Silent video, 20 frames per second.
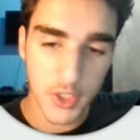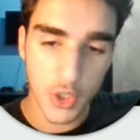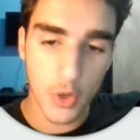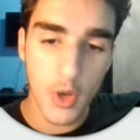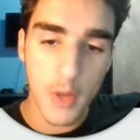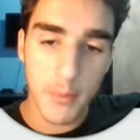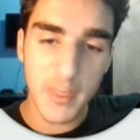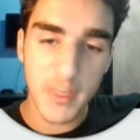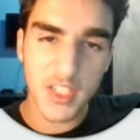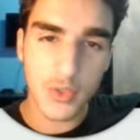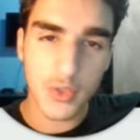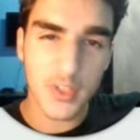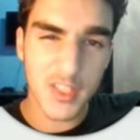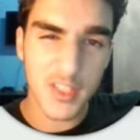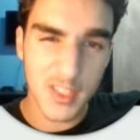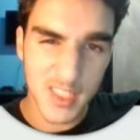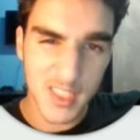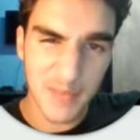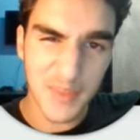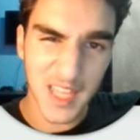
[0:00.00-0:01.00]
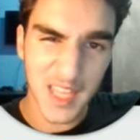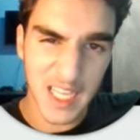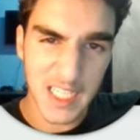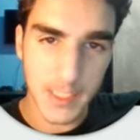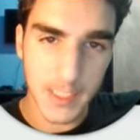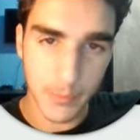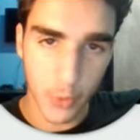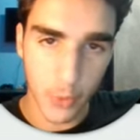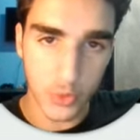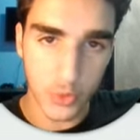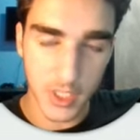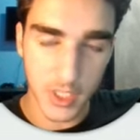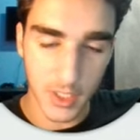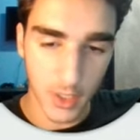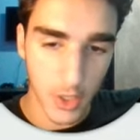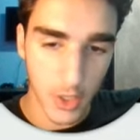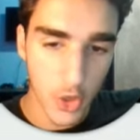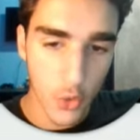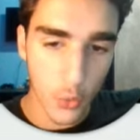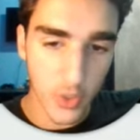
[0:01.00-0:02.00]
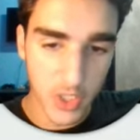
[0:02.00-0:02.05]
So basically the something is protein.